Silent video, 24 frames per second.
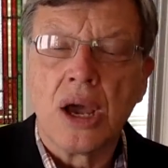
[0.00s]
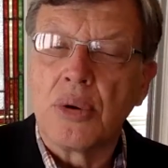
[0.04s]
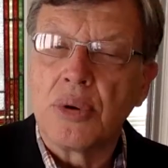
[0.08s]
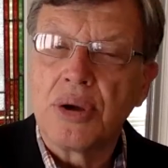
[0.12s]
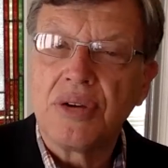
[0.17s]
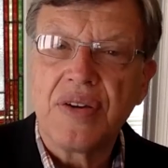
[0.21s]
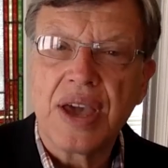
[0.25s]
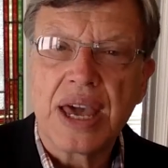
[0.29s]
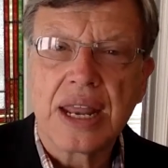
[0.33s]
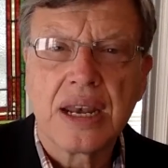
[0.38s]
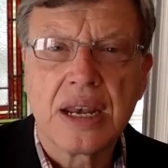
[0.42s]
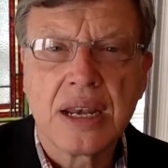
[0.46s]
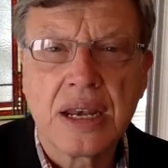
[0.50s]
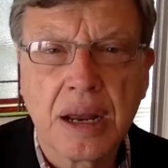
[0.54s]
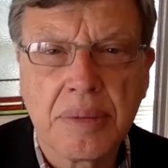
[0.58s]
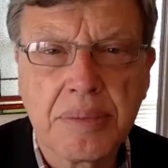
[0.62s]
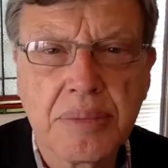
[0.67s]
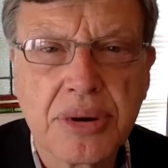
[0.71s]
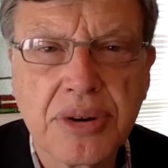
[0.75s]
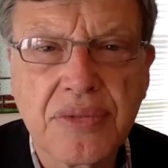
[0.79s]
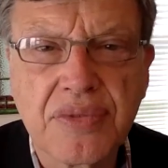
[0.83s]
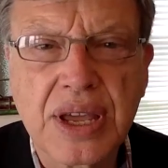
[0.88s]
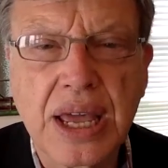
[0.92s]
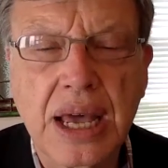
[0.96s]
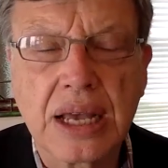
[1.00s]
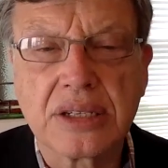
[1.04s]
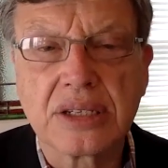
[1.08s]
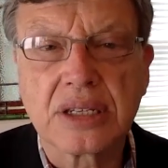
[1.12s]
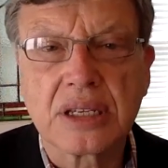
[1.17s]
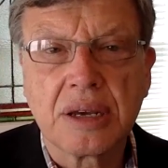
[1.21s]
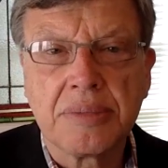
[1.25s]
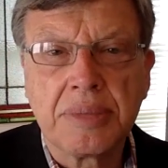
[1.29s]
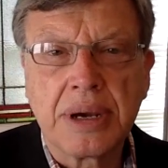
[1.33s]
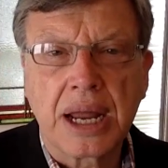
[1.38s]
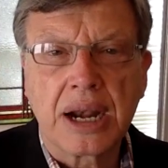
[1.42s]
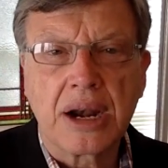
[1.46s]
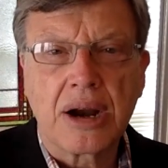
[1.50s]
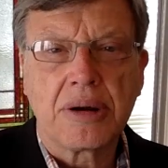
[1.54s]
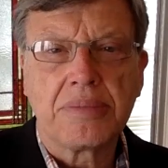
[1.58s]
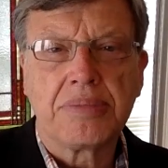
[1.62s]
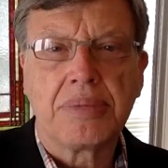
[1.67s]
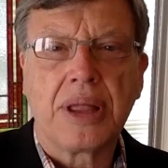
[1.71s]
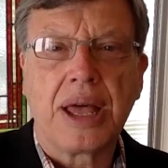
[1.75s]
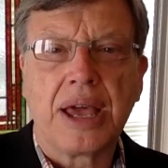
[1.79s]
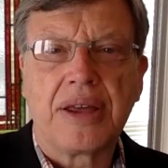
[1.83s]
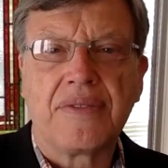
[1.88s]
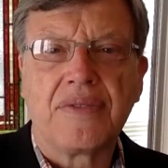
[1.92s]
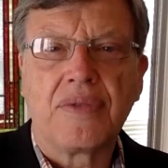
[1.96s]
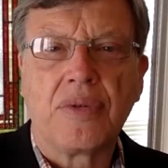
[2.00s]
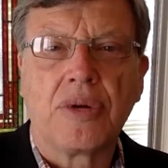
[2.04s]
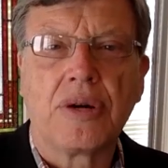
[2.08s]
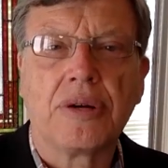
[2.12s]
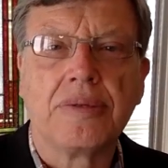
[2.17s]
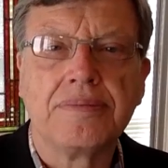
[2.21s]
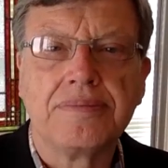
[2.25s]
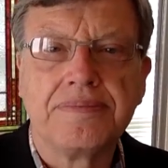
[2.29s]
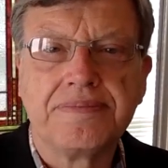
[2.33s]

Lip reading: We've had a number of guests come on our platform